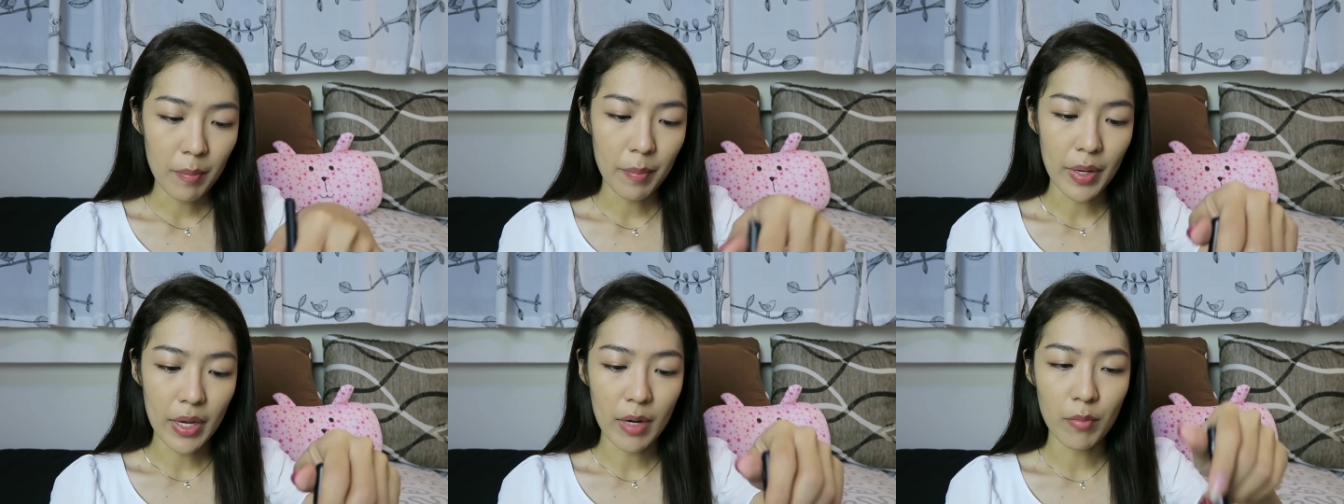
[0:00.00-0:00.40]

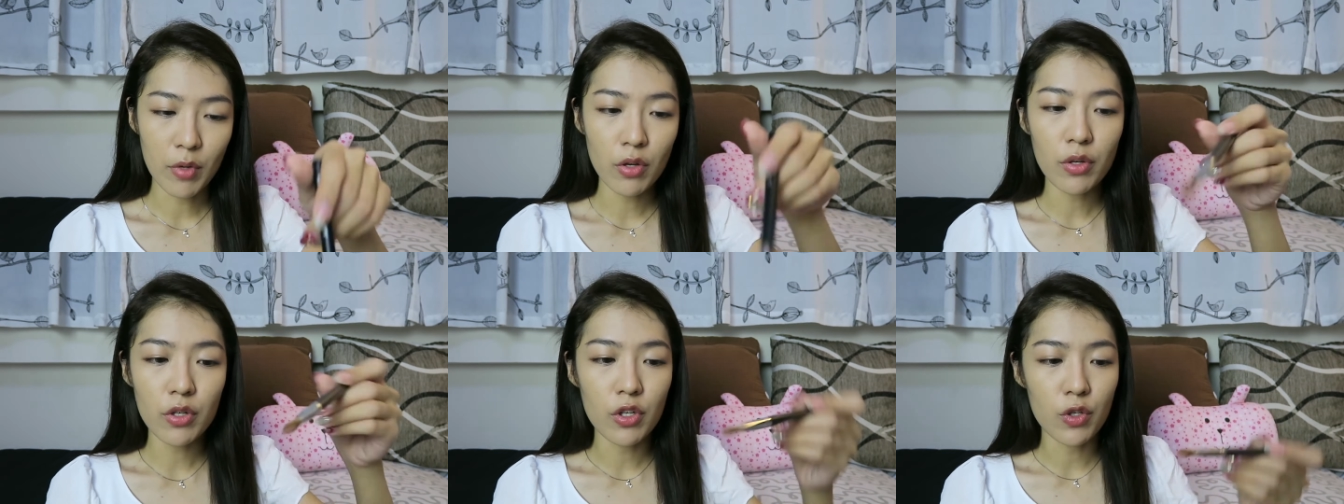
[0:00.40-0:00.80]
but I'm
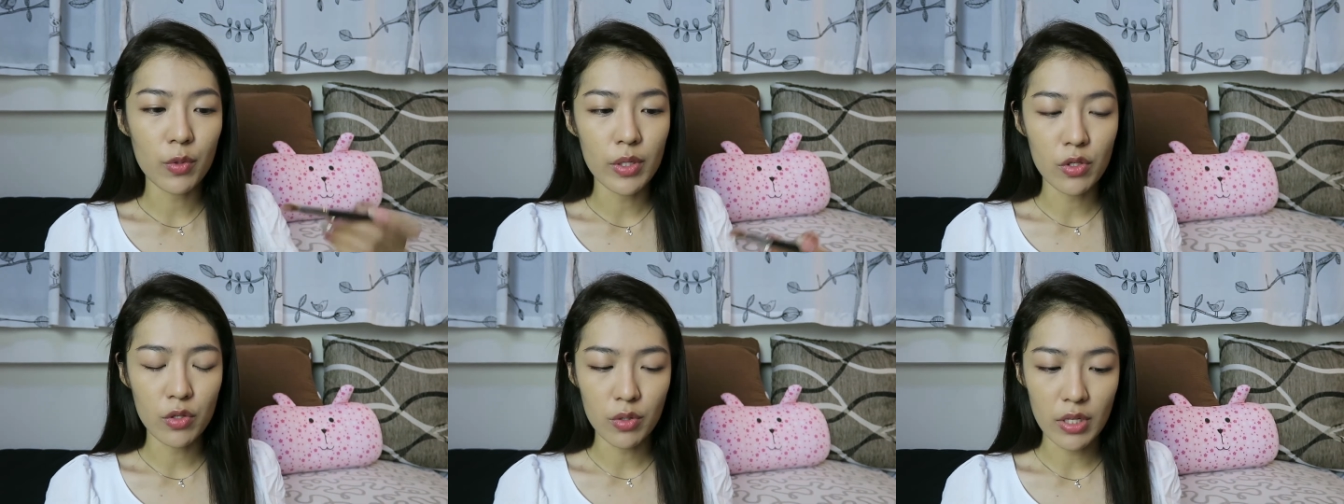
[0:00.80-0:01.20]
not going to do
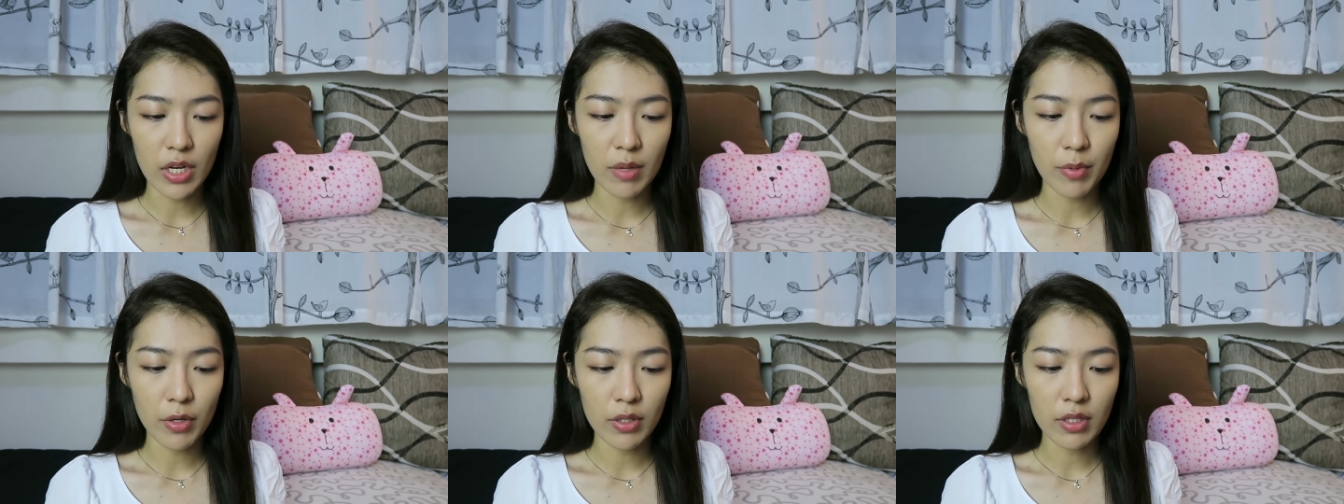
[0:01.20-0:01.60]
it
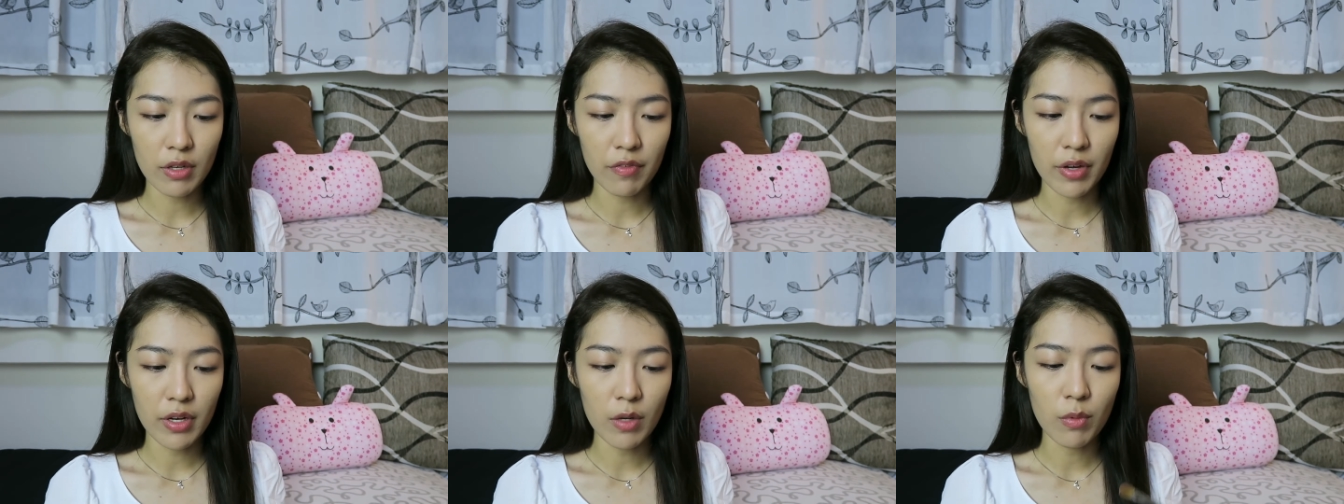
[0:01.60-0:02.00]
today, because I
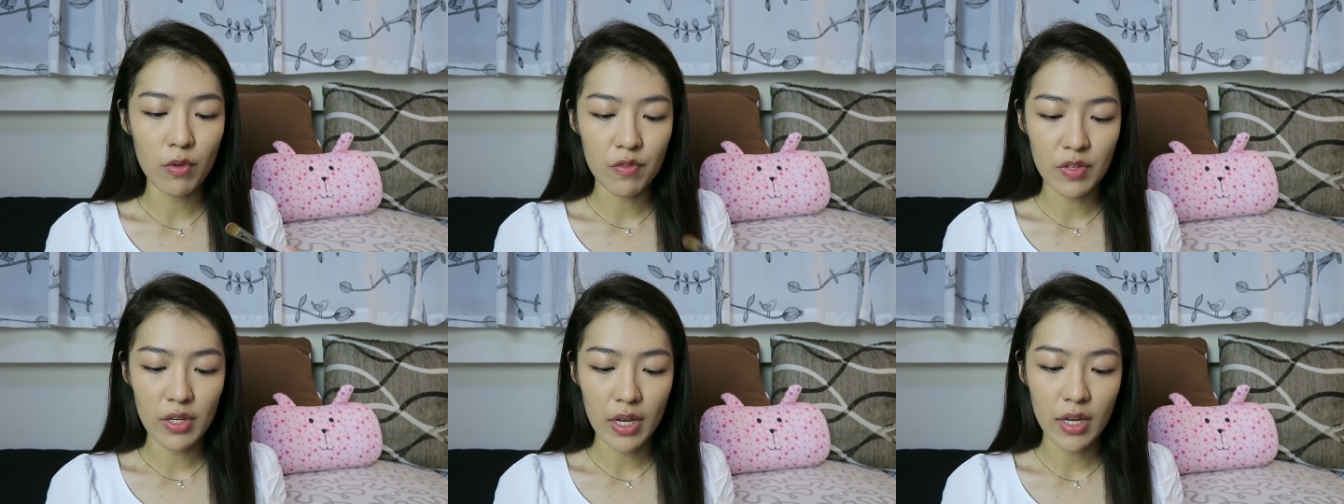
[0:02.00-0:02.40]
find that
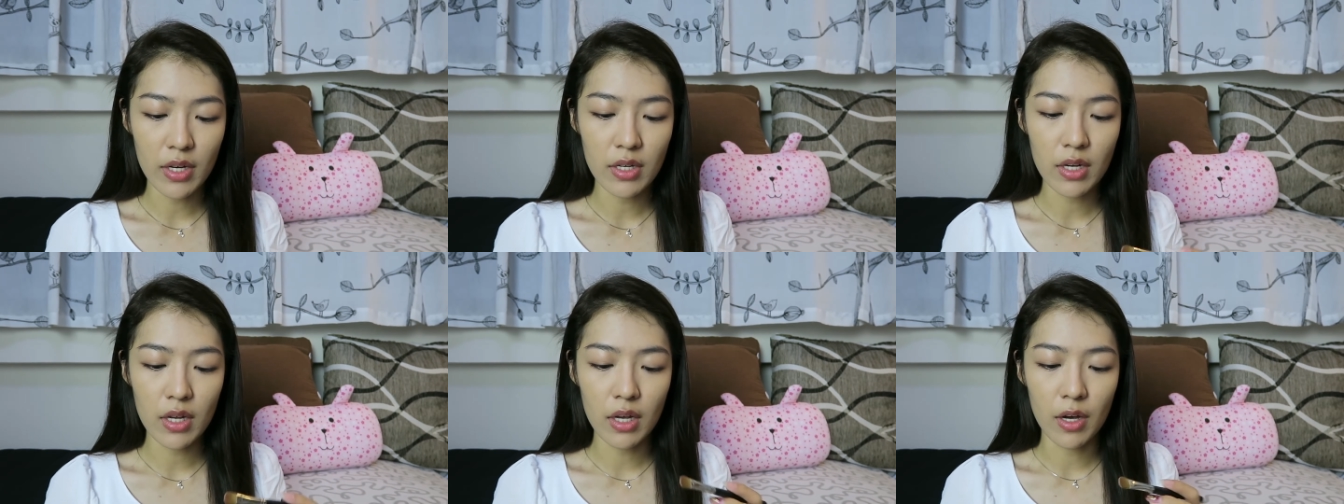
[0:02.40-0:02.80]
with
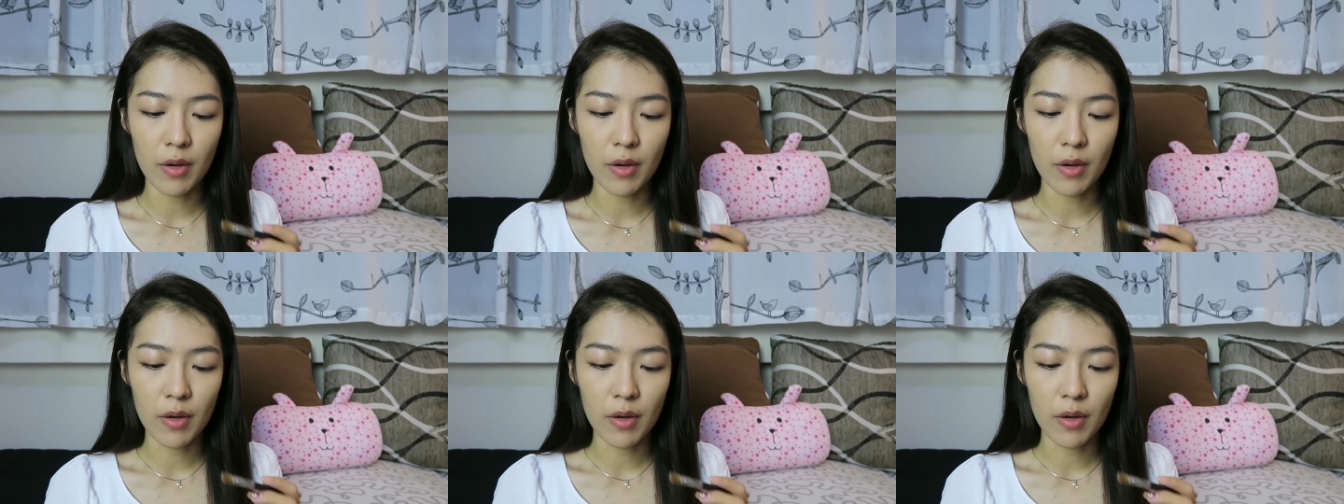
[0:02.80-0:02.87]
that,